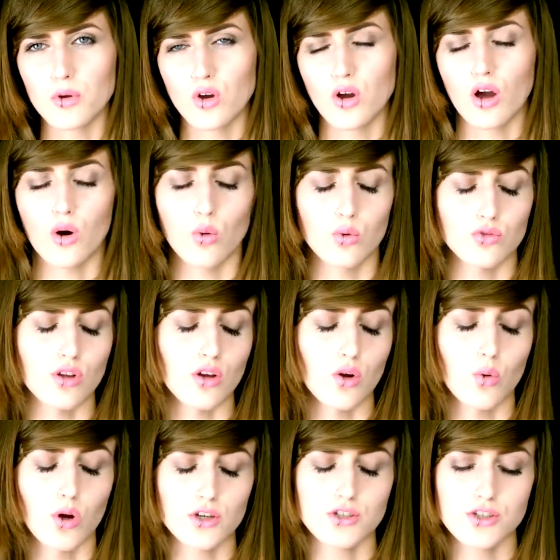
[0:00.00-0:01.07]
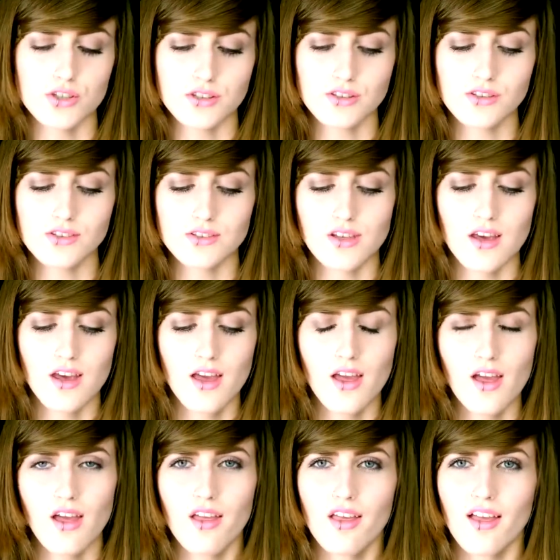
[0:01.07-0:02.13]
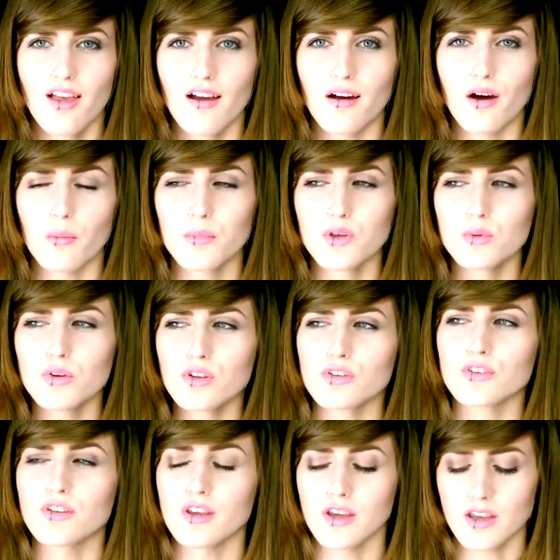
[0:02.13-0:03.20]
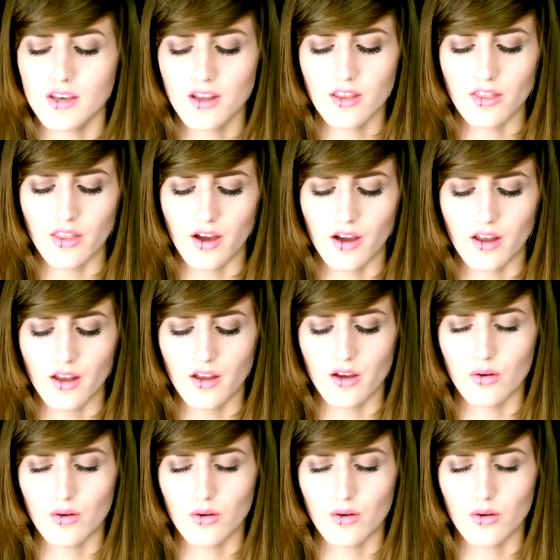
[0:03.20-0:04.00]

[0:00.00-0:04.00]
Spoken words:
Goals and Questions, you would have seen that,